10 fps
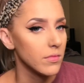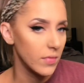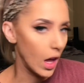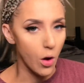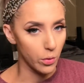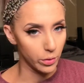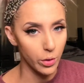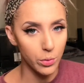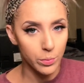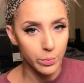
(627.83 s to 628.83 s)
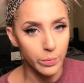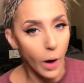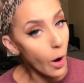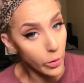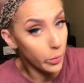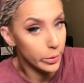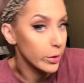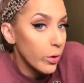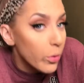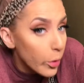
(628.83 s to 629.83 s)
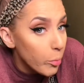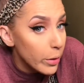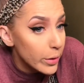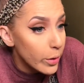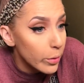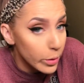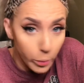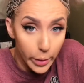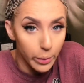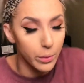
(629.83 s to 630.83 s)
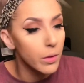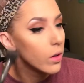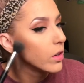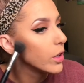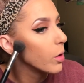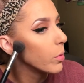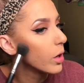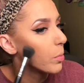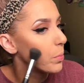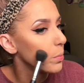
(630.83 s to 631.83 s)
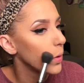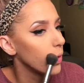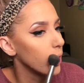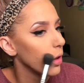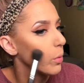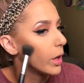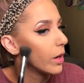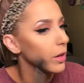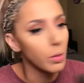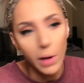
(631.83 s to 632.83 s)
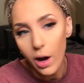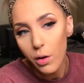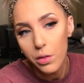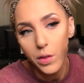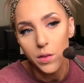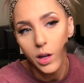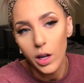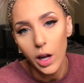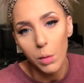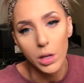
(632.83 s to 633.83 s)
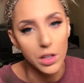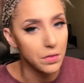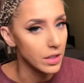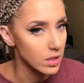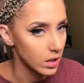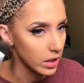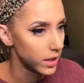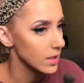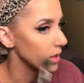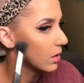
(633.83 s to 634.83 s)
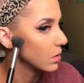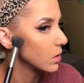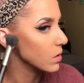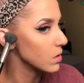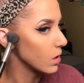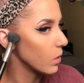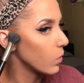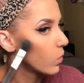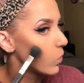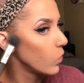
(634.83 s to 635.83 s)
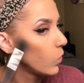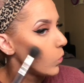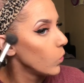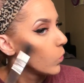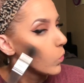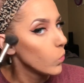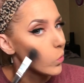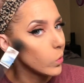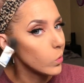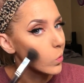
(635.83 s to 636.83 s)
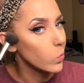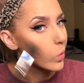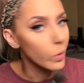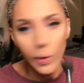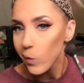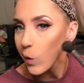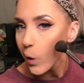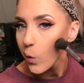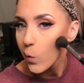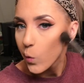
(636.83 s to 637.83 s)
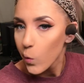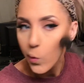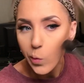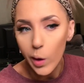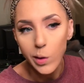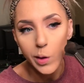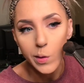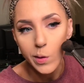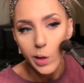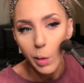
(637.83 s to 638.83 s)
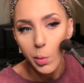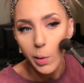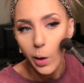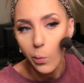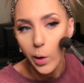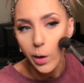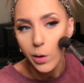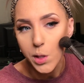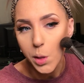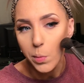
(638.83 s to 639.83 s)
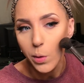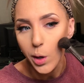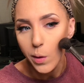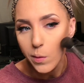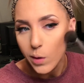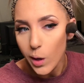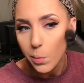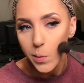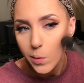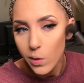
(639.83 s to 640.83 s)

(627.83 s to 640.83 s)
I don't know what you're going to do, but it's going to look weird. You don't want to pull it all the way into your mouth. It's going to kind of make your face look like a skeleton. So you just want it right there. Stop about where your cheekbone kind of stops.